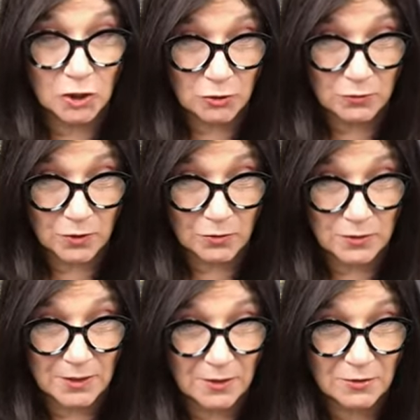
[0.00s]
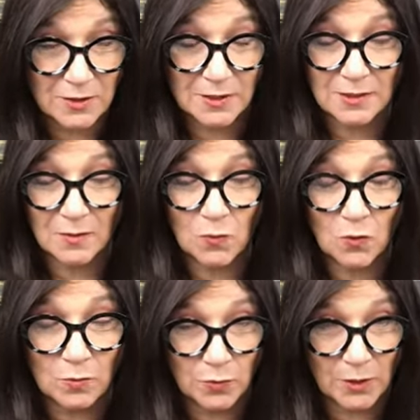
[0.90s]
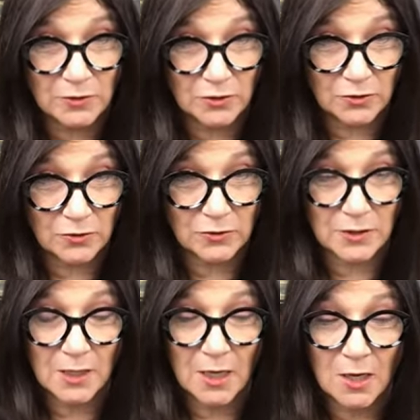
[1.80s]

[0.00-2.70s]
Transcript: glucose in our system or blood sugars.